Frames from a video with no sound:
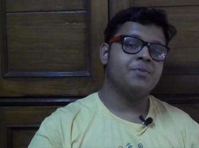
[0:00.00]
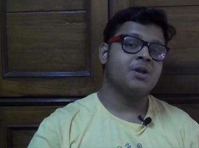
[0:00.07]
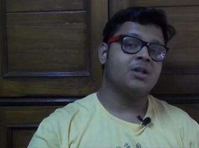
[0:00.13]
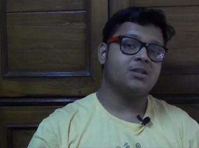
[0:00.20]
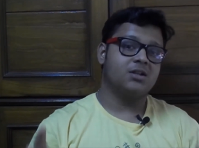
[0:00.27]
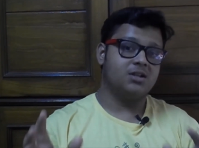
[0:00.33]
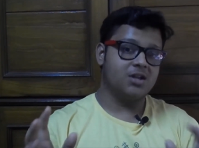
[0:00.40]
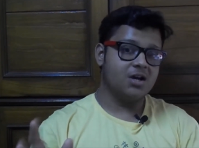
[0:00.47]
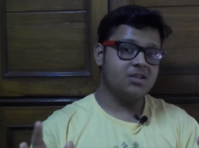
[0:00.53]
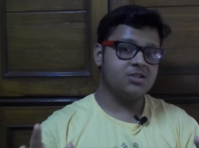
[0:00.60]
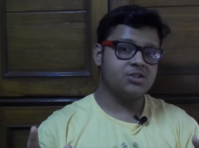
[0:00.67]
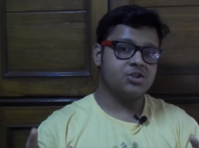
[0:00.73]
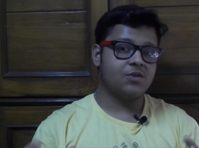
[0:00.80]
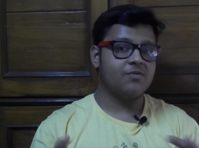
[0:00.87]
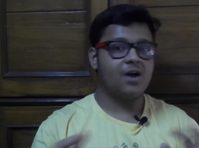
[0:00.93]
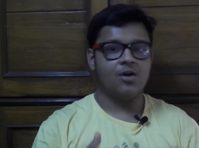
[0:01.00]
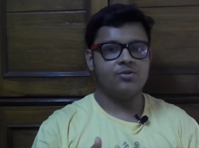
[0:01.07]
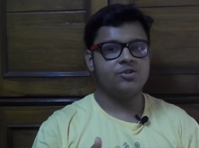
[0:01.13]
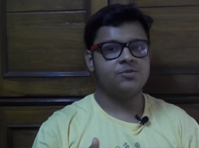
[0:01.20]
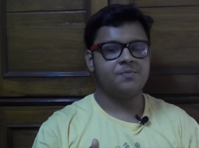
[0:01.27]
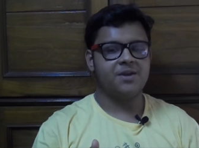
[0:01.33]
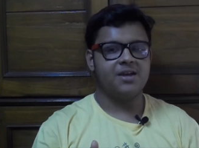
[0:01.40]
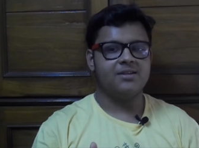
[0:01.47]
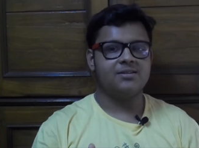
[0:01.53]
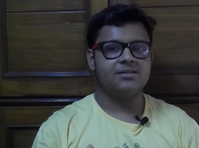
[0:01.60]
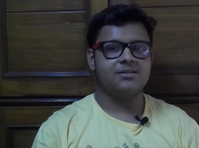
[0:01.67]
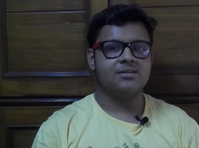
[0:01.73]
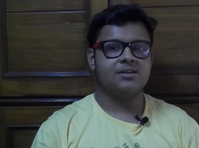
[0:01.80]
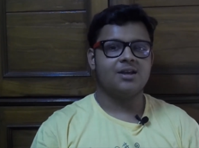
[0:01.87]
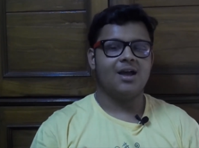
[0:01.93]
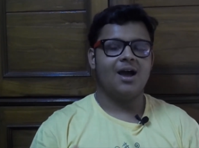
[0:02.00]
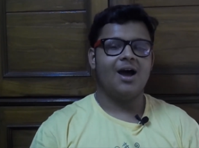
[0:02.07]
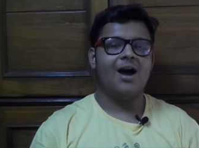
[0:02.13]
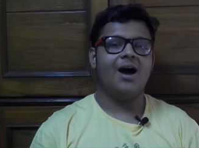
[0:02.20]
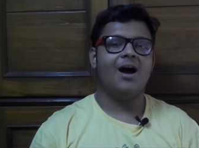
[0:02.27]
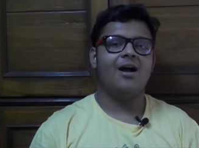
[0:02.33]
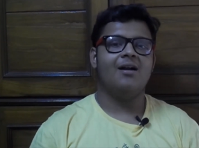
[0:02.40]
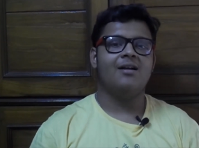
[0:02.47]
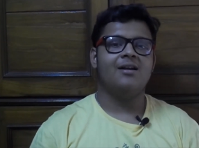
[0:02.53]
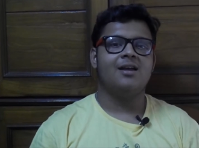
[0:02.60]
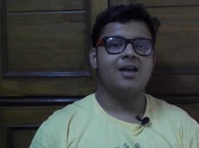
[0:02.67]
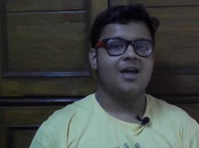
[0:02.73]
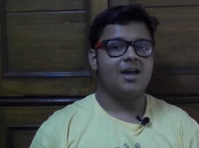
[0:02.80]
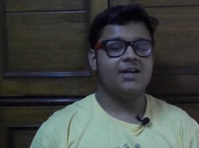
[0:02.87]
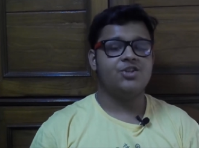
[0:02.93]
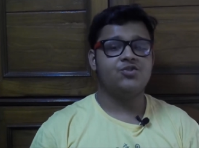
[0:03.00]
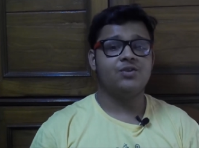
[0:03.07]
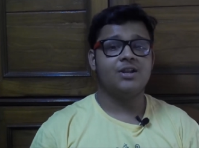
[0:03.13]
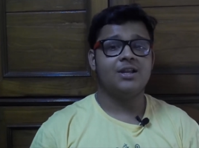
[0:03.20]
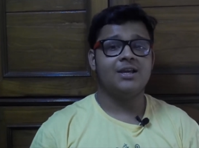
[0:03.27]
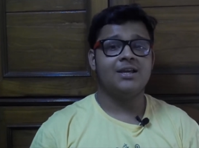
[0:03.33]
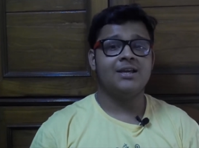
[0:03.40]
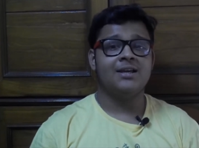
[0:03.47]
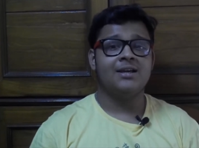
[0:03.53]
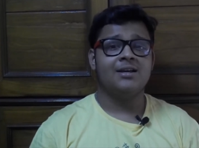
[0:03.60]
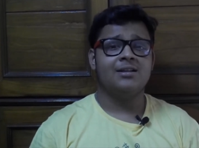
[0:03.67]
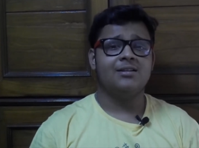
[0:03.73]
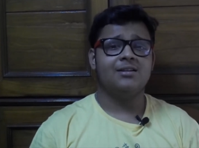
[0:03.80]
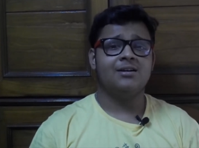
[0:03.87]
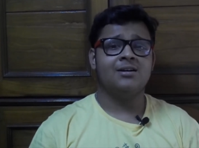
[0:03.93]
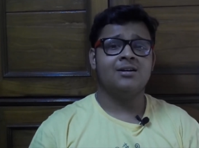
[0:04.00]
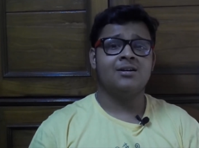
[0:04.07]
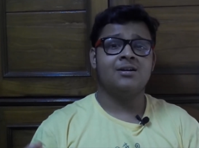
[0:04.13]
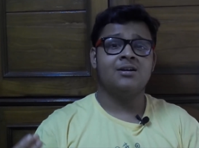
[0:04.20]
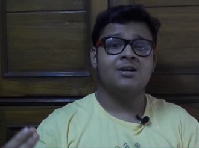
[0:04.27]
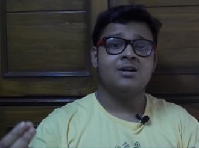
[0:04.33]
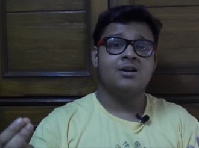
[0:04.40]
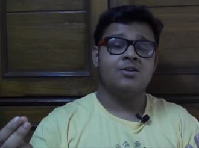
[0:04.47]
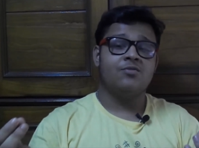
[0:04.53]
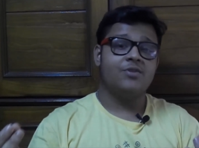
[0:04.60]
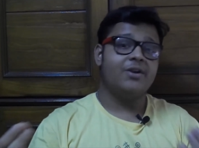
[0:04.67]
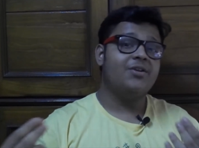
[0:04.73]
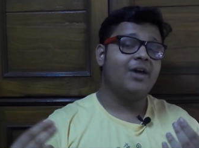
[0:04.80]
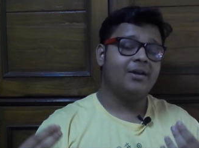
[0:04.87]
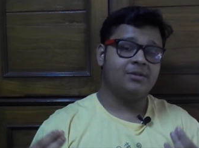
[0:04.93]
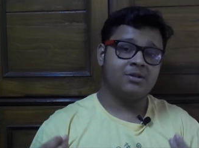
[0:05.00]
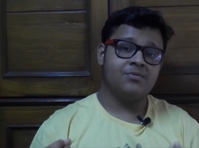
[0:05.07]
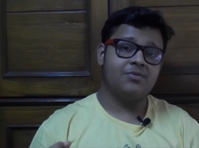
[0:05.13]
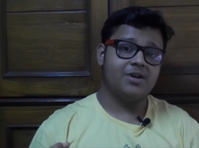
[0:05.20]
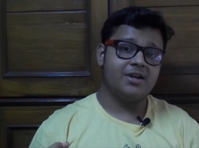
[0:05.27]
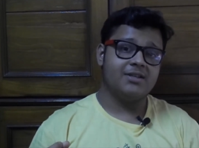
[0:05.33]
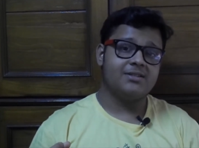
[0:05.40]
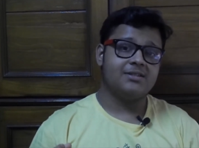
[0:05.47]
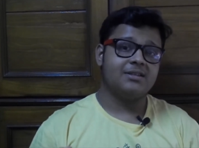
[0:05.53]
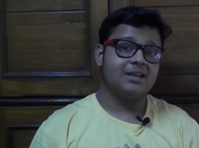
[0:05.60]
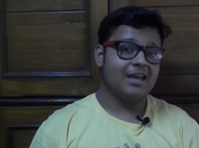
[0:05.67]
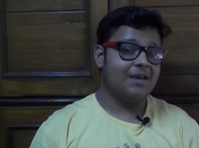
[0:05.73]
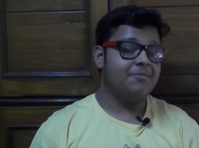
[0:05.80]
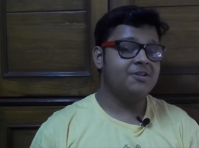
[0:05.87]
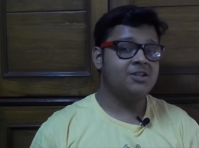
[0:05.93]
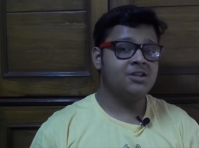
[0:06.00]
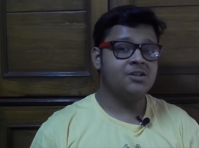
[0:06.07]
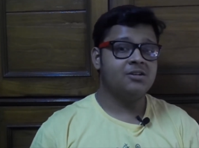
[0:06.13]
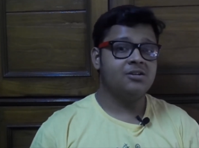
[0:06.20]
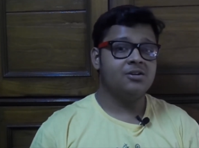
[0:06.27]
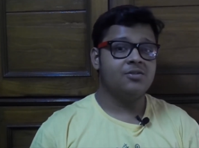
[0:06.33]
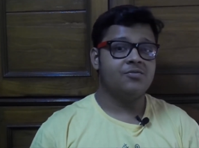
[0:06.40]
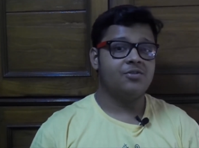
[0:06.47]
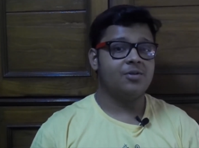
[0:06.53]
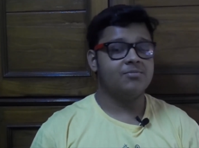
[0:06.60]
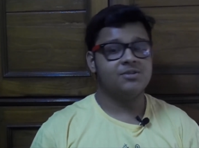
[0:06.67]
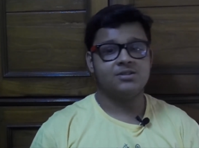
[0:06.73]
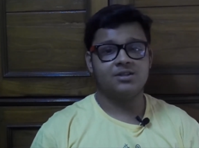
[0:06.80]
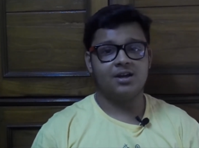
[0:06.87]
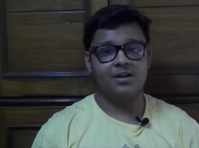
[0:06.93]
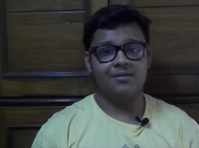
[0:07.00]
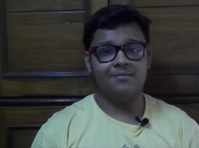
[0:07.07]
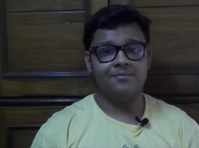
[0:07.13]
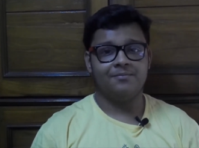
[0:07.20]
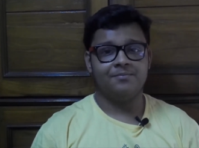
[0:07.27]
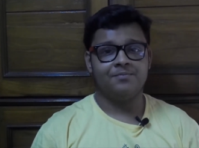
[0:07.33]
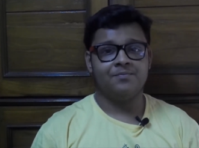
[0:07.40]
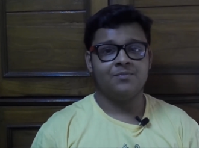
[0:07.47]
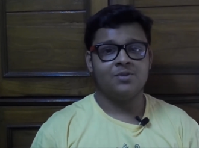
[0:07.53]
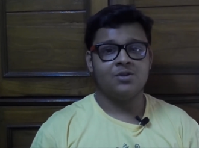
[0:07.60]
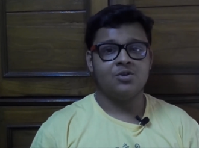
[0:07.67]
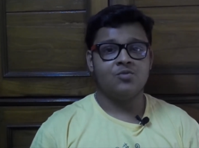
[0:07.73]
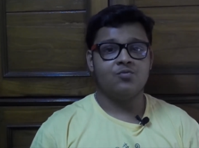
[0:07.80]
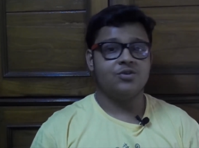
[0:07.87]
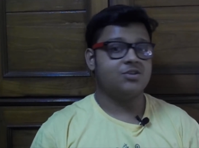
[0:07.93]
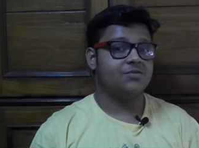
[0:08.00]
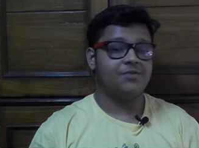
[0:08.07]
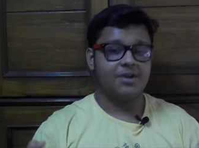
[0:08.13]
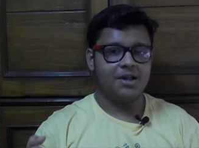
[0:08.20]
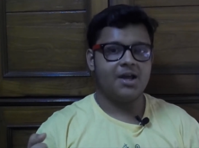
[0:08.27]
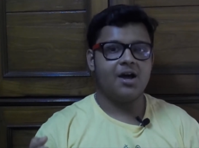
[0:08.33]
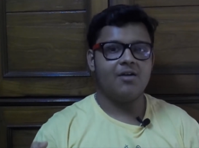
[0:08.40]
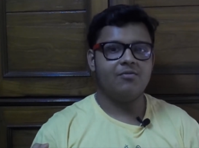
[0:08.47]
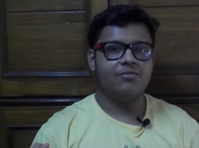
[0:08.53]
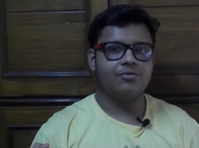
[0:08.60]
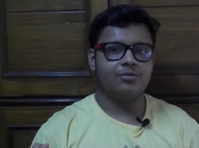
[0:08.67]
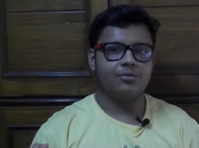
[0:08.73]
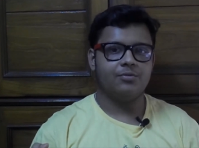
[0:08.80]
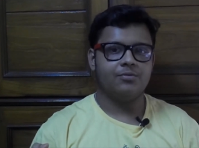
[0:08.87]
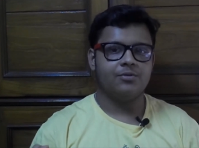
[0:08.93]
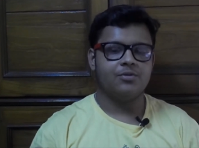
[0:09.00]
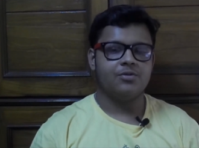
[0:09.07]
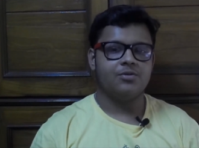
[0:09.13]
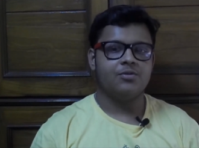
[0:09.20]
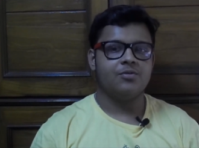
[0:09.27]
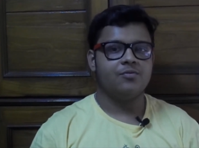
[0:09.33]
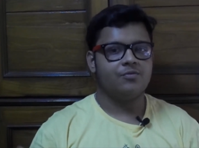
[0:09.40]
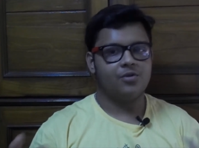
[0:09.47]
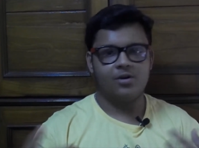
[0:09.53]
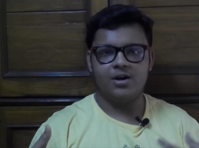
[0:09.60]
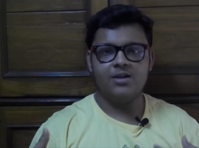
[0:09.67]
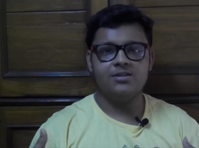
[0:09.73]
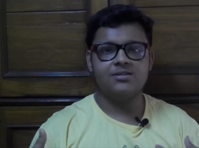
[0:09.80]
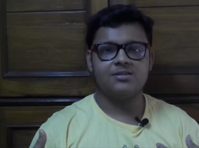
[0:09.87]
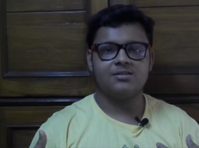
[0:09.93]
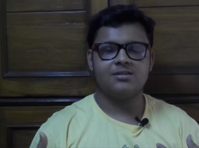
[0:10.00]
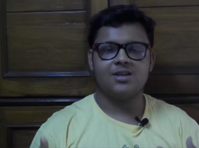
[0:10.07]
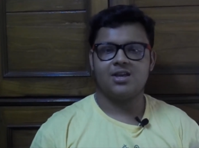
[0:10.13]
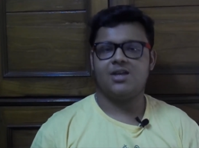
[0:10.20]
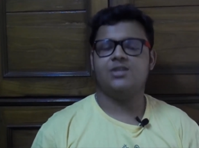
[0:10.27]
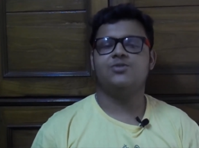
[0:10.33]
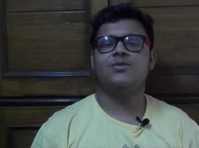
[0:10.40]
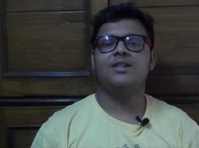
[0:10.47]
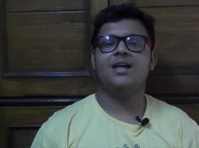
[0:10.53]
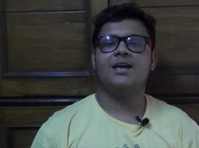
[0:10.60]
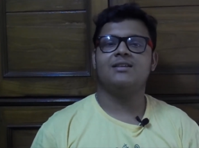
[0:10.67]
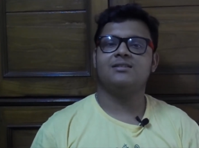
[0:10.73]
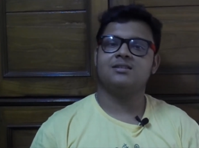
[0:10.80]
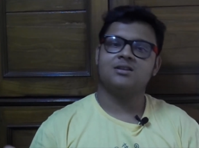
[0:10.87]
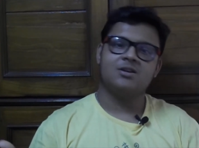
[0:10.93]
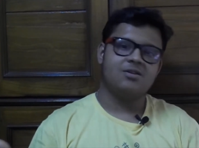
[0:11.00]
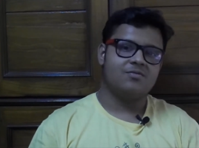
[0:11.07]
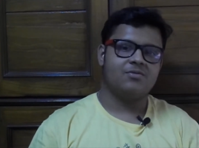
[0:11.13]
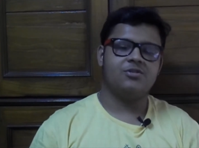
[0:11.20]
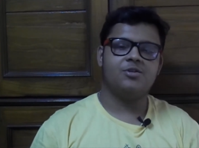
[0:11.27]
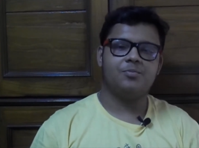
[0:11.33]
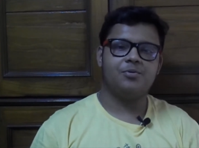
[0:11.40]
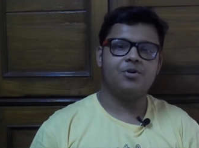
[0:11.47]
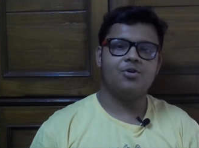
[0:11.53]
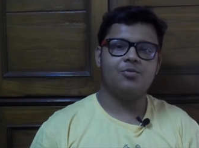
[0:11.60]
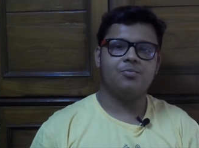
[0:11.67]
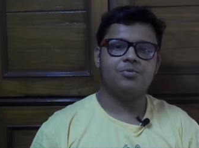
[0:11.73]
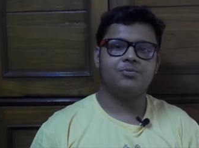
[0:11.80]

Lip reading: the dust of the outer space are actually the radioactive rays emitting from the sun, which is very harmful for us as well as for the probe.